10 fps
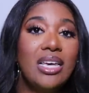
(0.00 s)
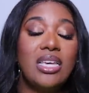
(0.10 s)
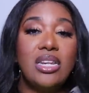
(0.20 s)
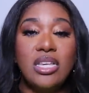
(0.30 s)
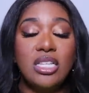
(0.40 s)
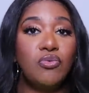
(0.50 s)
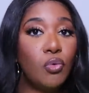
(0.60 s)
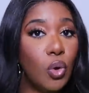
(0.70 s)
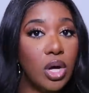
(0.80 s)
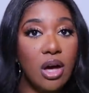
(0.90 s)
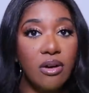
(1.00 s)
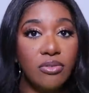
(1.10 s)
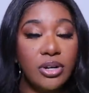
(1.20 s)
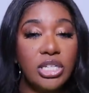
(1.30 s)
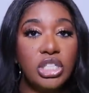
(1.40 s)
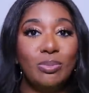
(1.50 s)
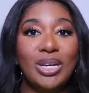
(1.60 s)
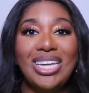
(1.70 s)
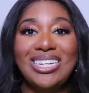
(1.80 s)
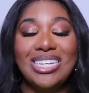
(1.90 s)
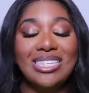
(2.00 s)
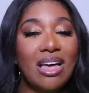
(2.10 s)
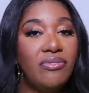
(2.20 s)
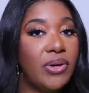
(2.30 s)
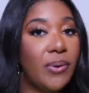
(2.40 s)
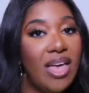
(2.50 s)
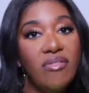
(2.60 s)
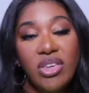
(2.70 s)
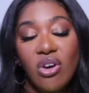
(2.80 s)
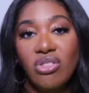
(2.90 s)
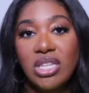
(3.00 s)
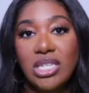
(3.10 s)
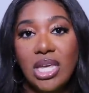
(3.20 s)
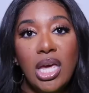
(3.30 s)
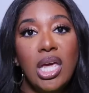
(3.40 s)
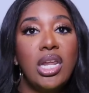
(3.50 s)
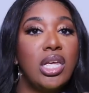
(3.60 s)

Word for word: It is full coverage, but it does not feel heavy on the skin.